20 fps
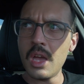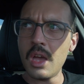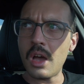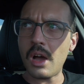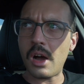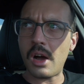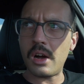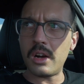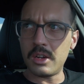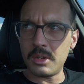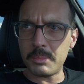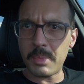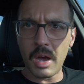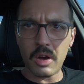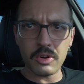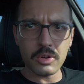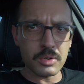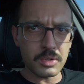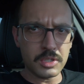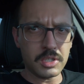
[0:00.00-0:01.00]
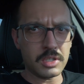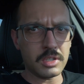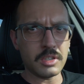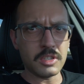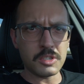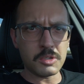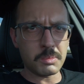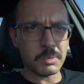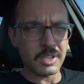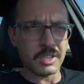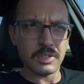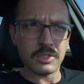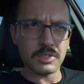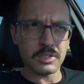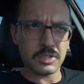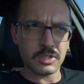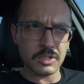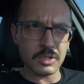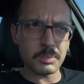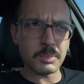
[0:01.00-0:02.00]
about who she is because
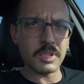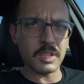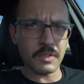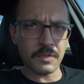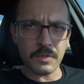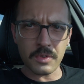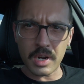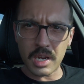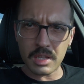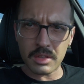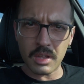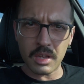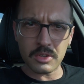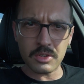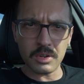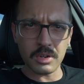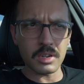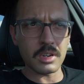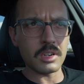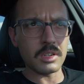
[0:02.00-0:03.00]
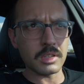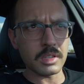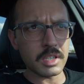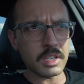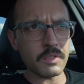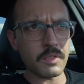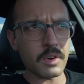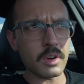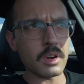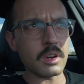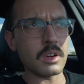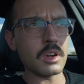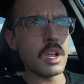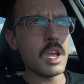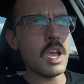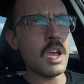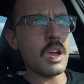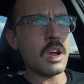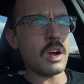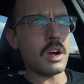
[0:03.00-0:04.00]
she'll be afraid that you're going to leave her
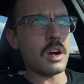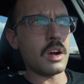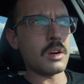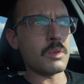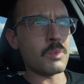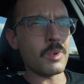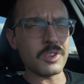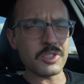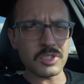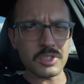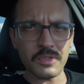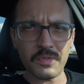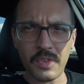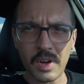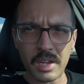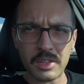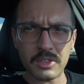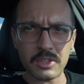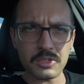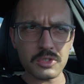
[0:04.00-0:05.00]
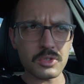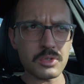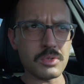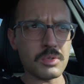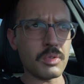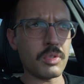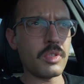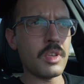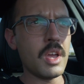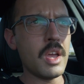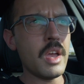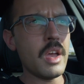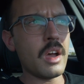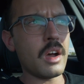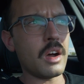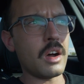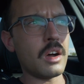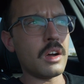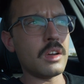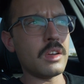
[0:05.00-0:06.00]
once you find the truth.
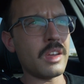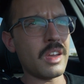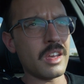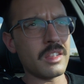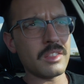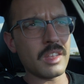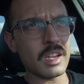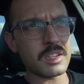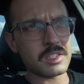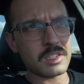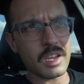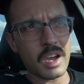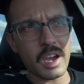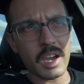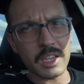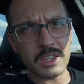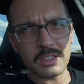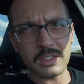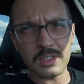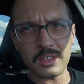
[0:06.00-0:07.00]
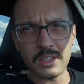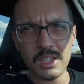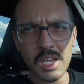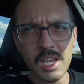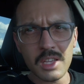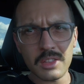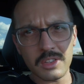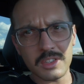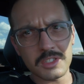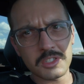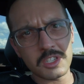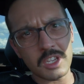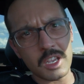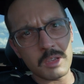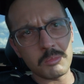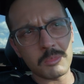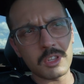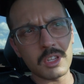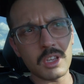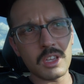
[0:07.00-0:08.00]
And that's kind of the
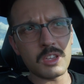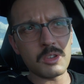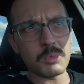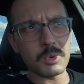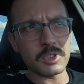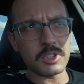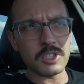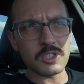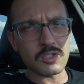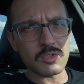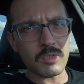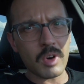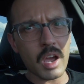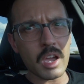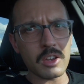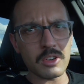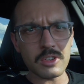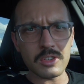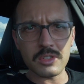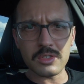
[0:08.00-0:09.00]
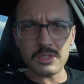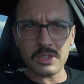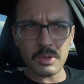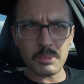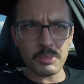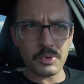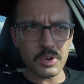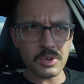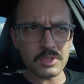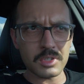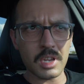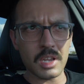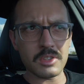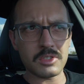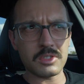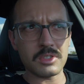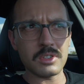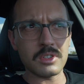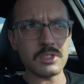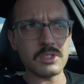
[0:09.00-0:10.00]
same thing with these rioters and
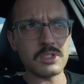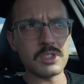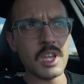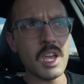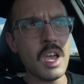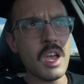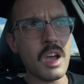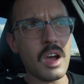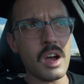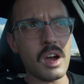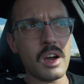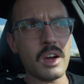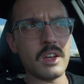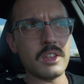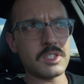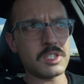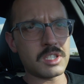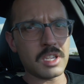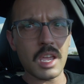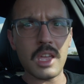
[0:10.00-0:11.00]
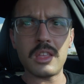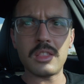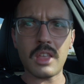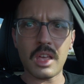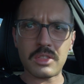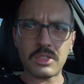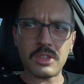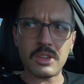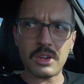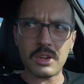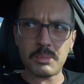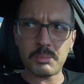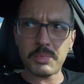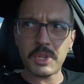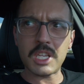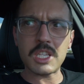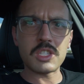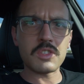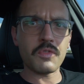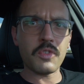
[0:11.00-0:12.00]
protesters saying that they're
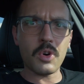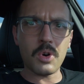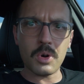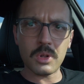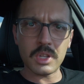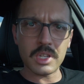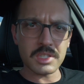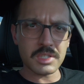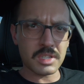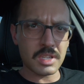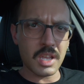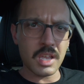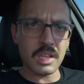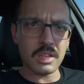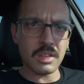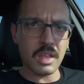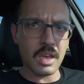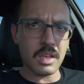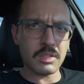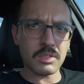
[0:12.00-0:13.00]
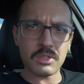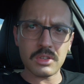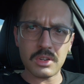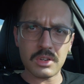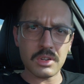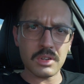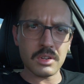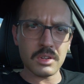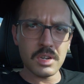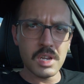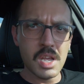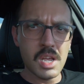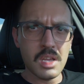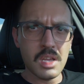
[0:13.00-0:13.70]
peaceful and saying that they're